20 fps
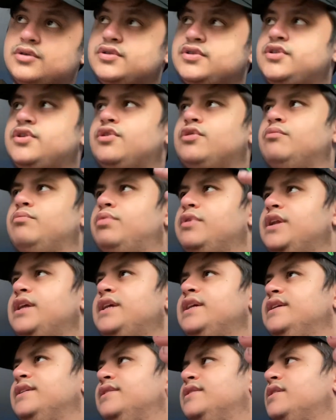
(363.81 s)
So
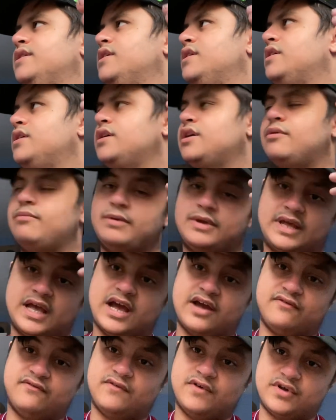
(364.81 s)
please, can we
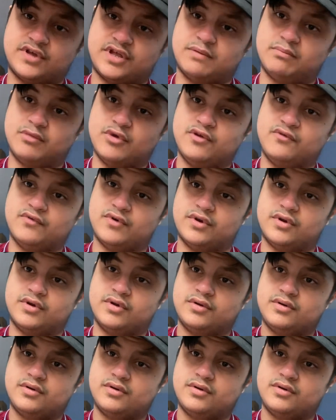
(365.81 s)
get a fucking move on?